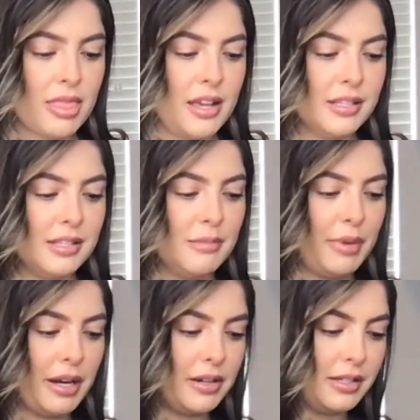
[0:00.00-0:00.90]
This is
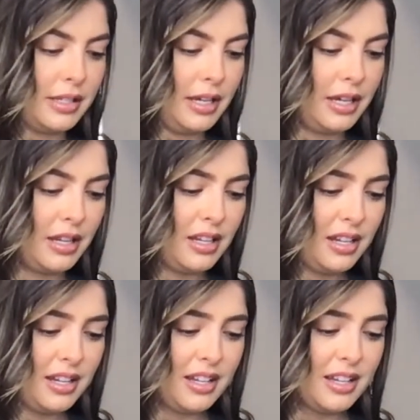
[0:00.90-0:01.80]
embarrassing.
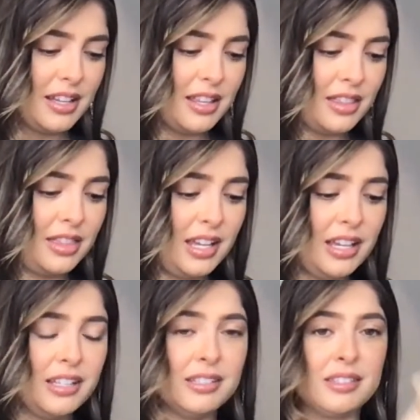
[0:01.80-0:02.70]

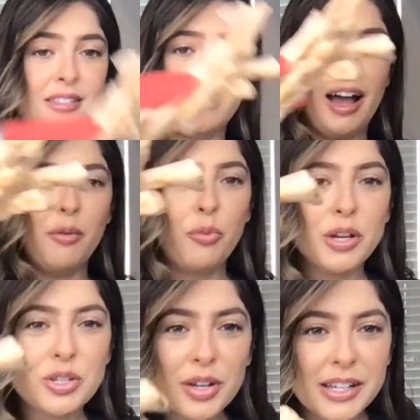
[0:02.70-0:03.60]
These, I
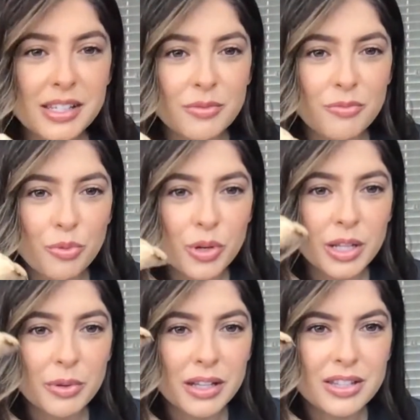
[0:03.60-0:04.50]
wish you guys could
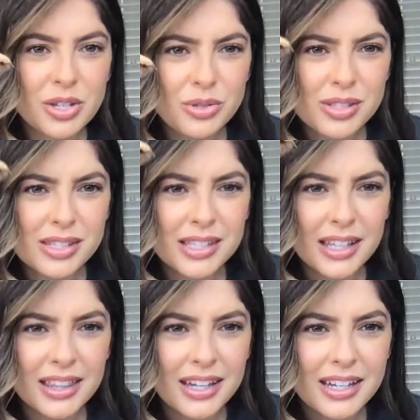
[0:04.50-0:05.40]
really, do you
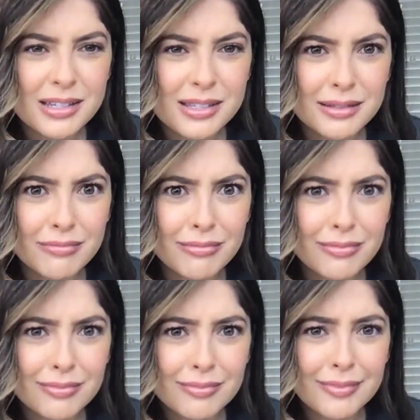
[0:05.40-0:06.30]
see this?
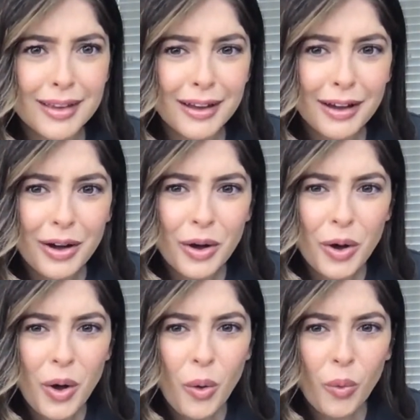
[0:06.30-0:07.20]

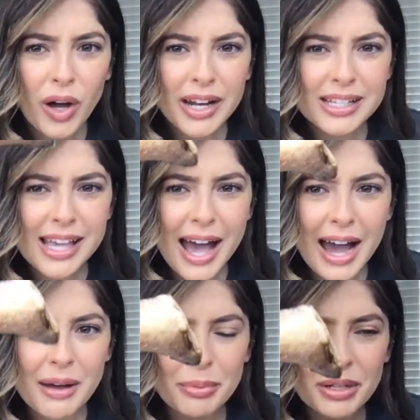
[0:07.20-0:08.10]
What is
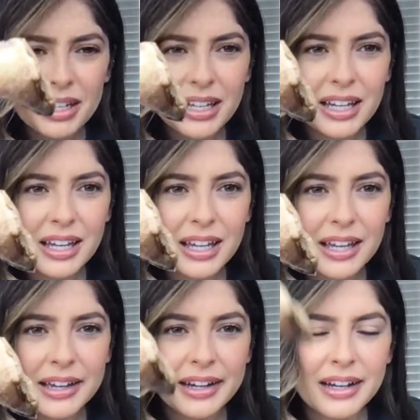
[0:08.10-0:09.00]

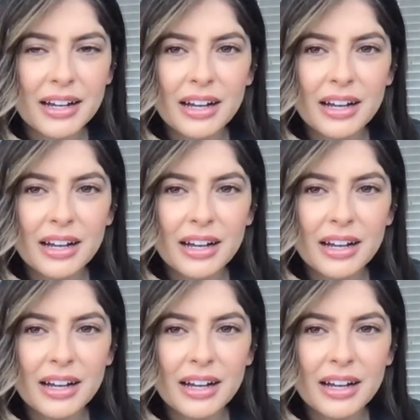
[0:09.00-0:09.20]
happening?